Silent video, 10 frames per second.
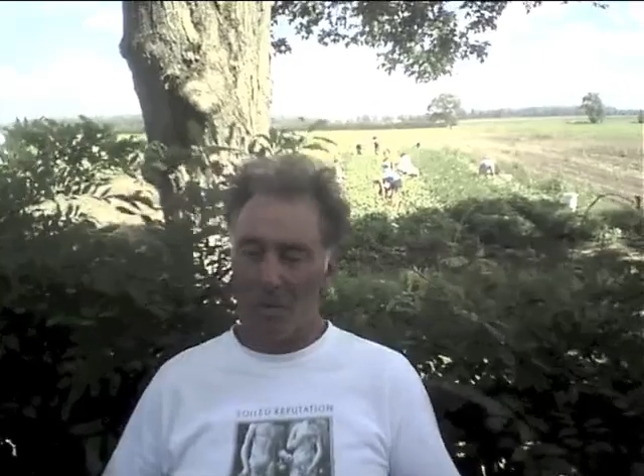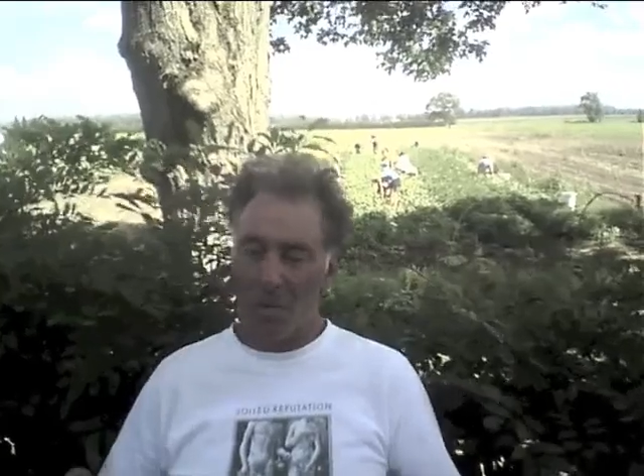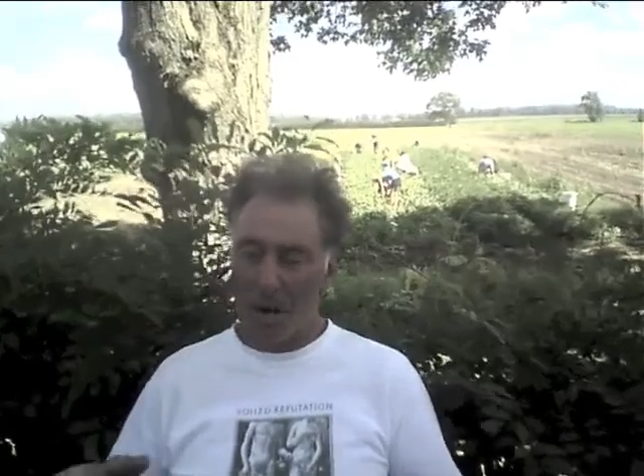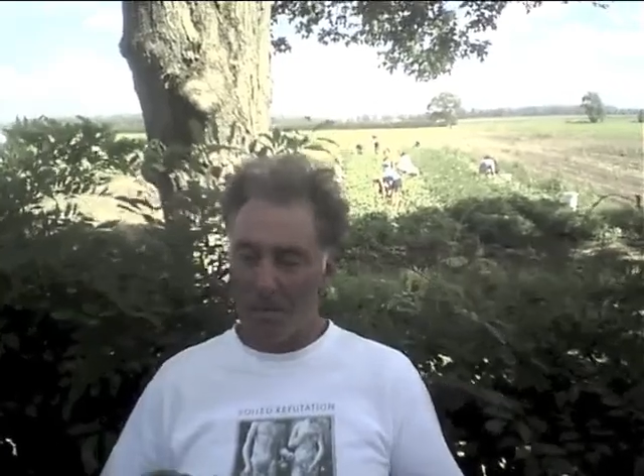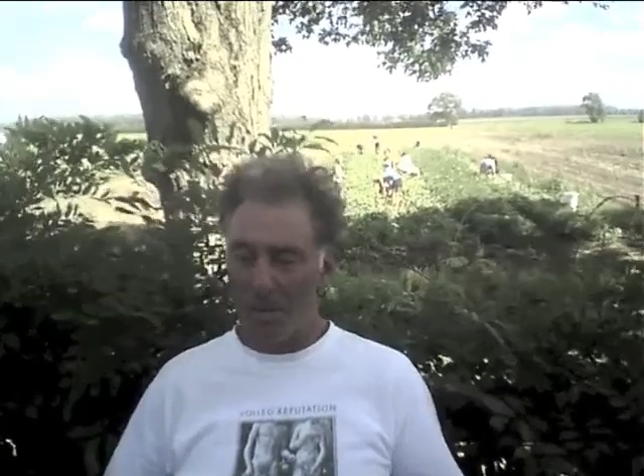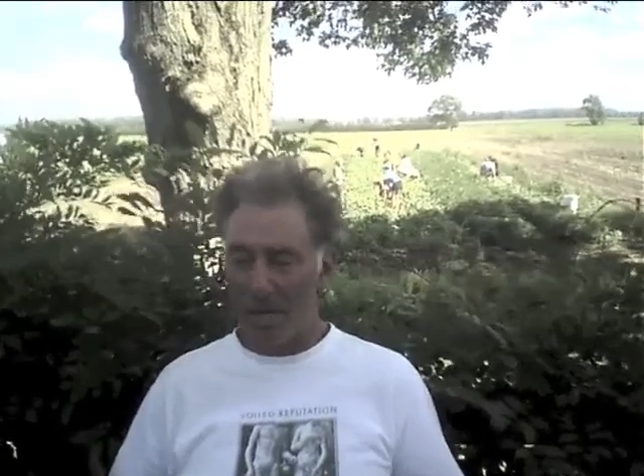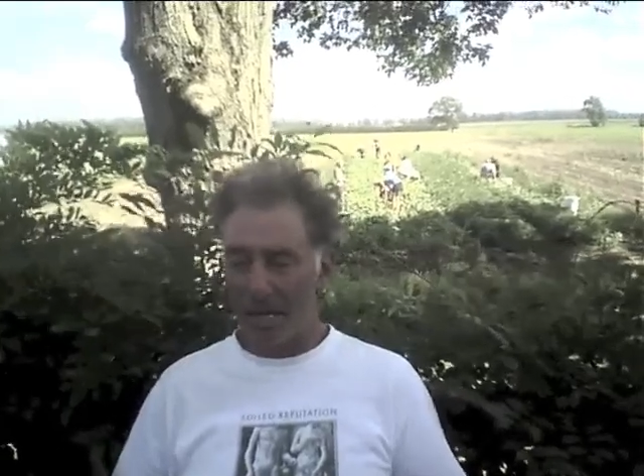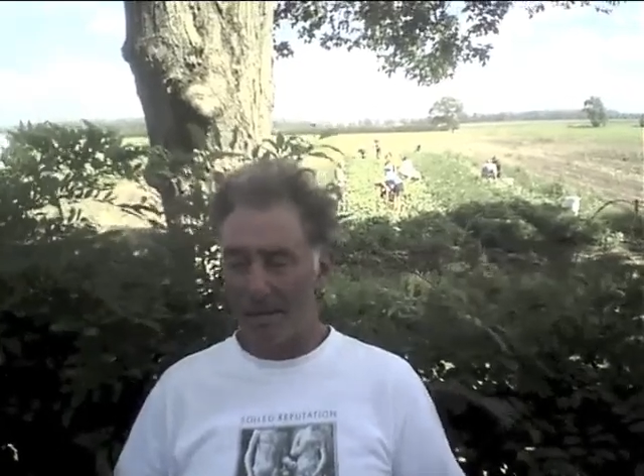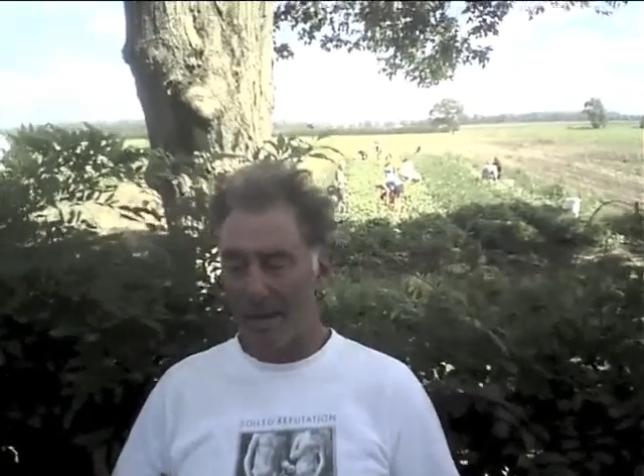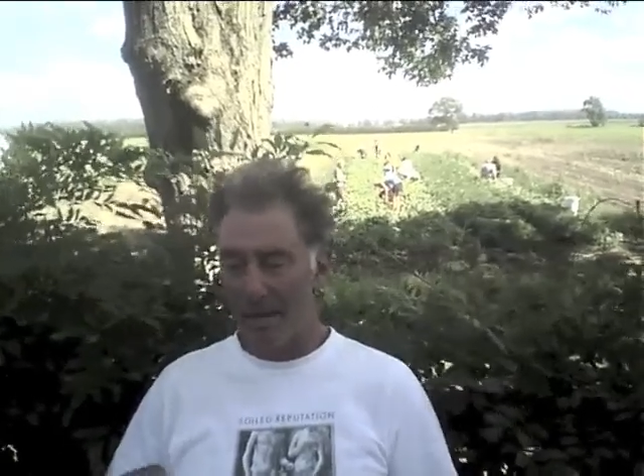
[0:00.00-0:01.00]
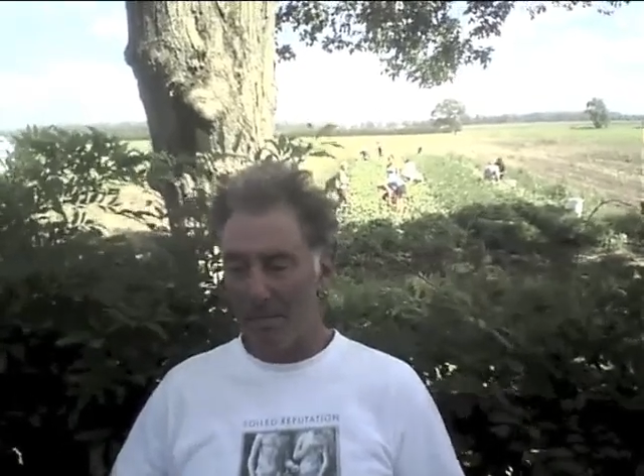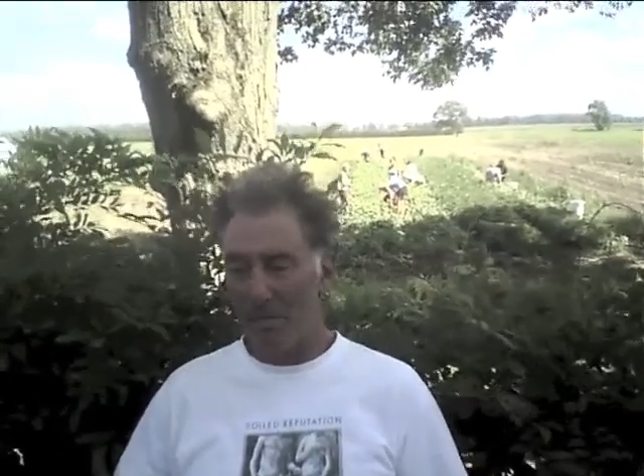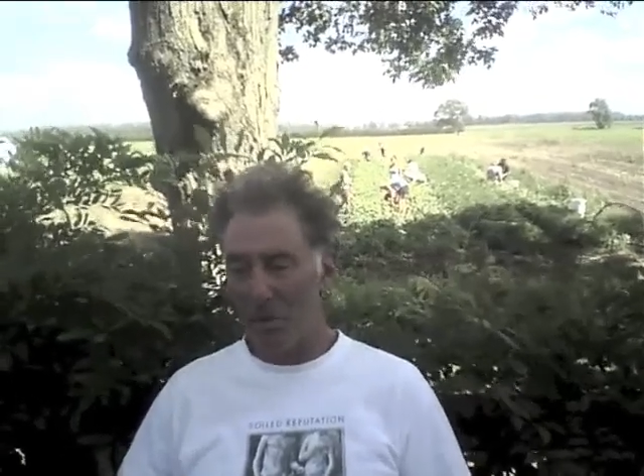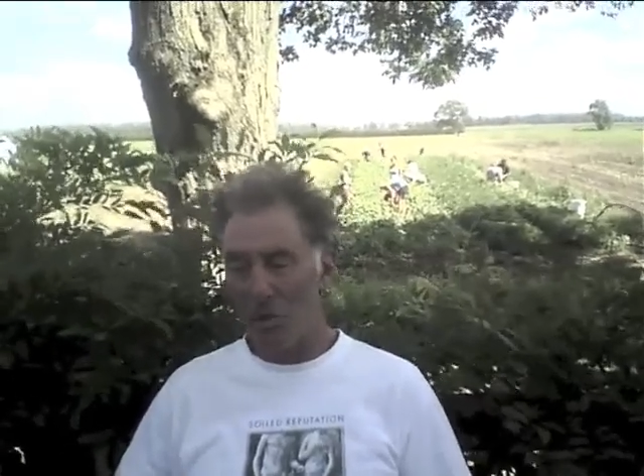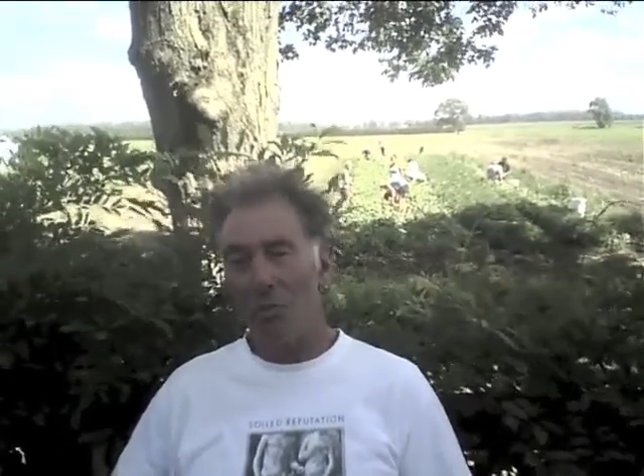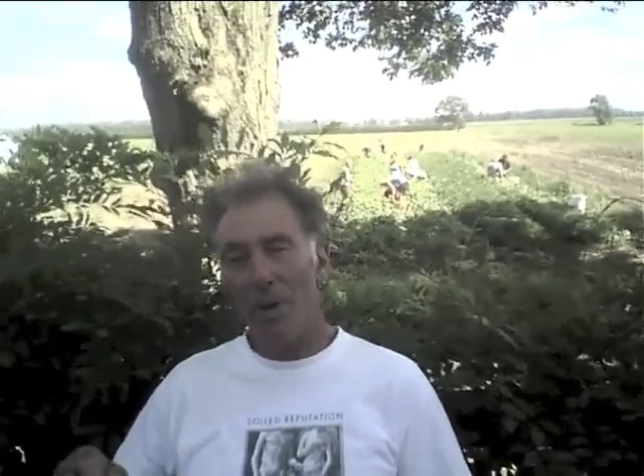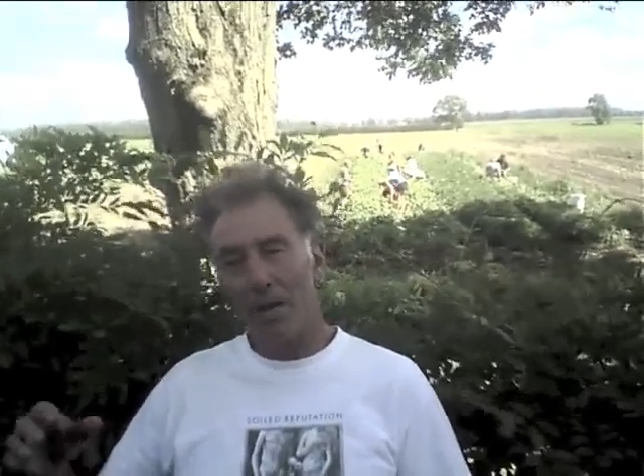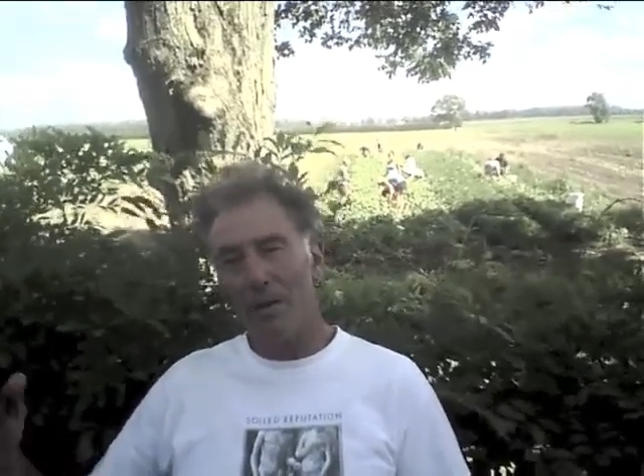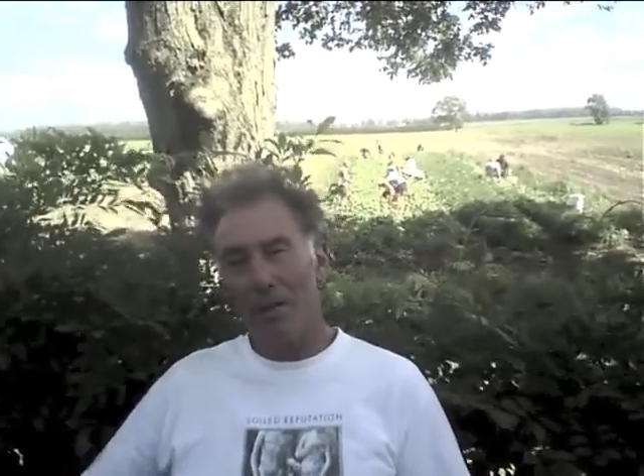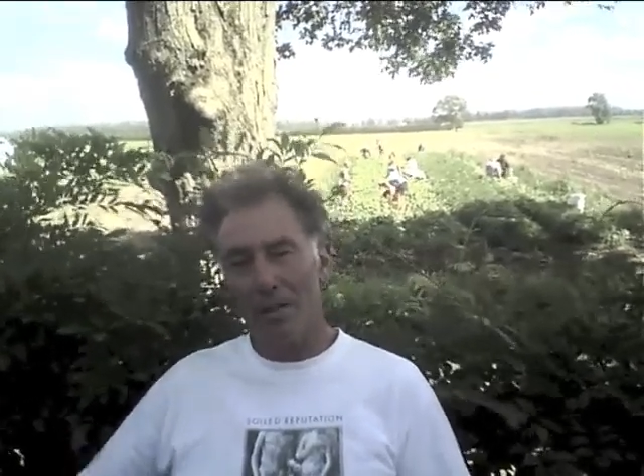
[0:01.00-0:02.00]
crops that do
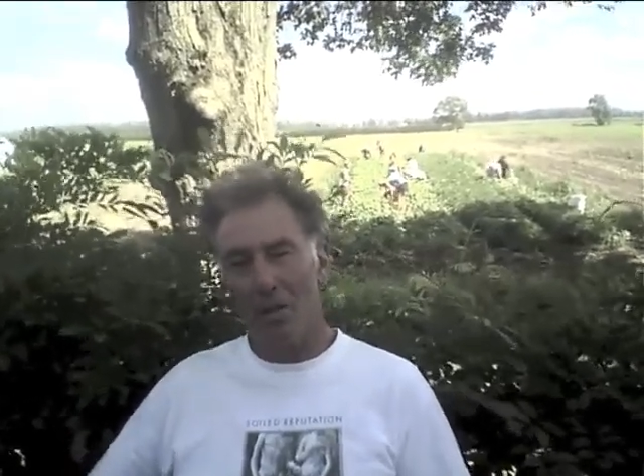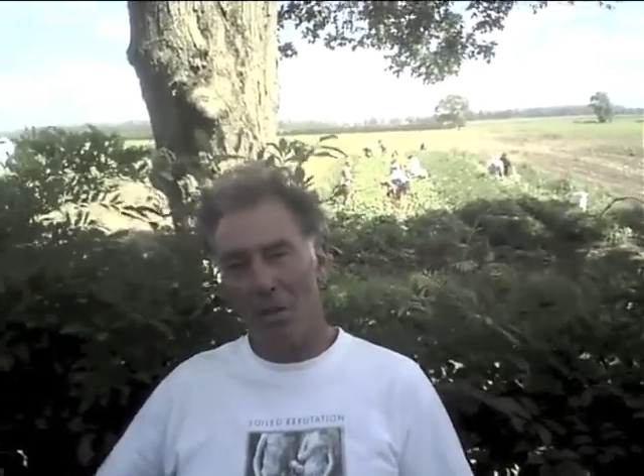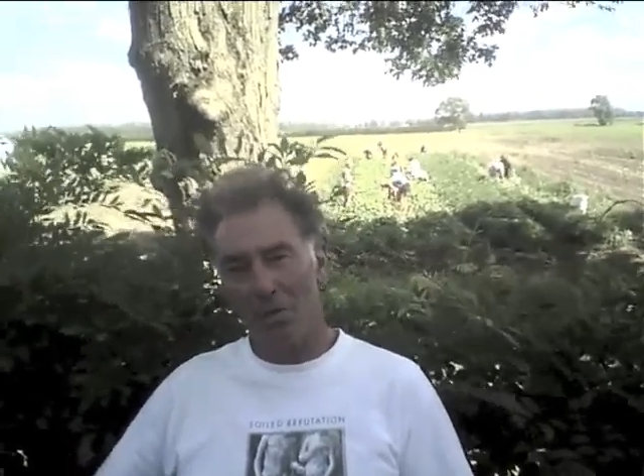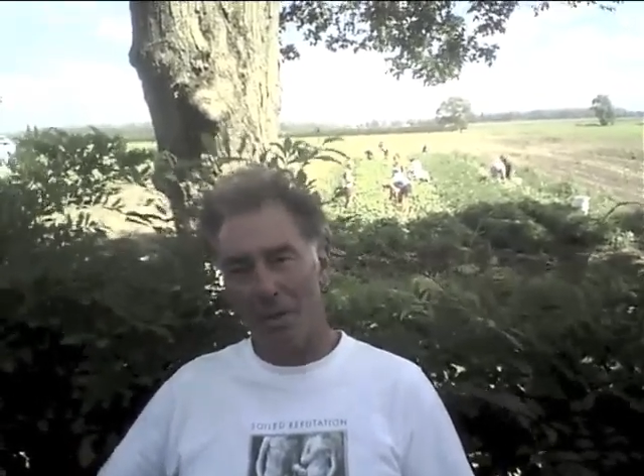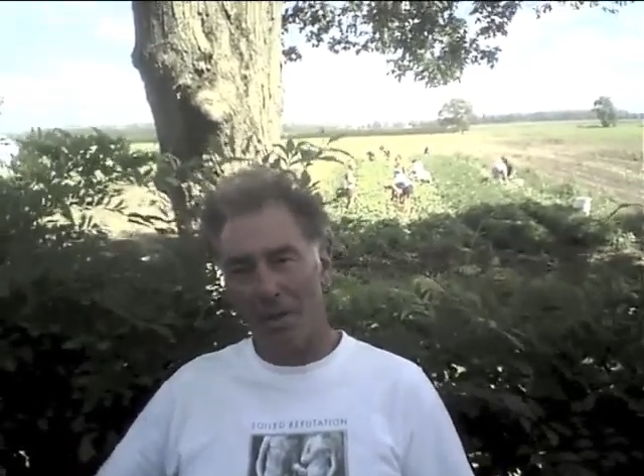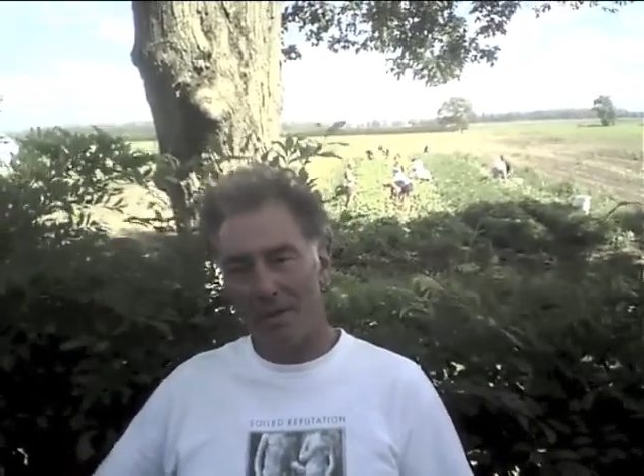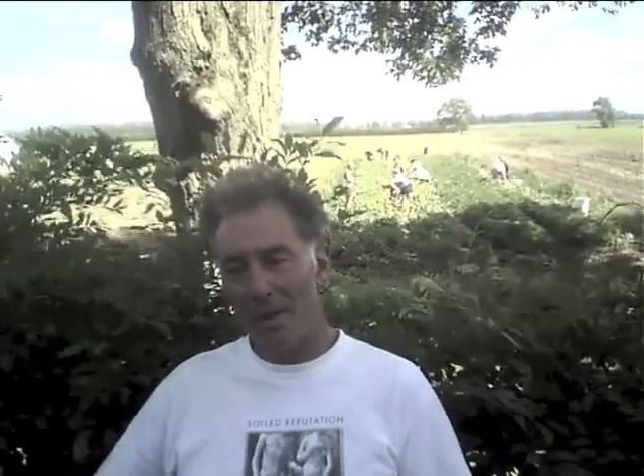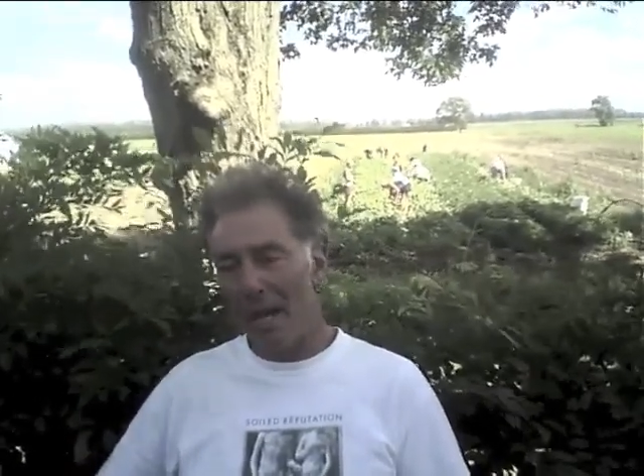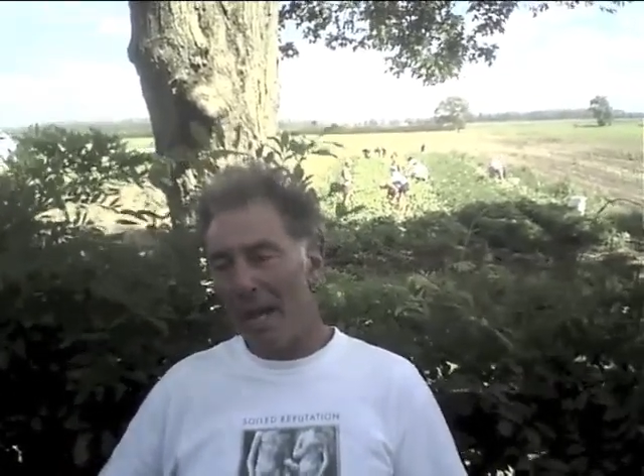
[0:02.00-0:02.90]
better in colder weather.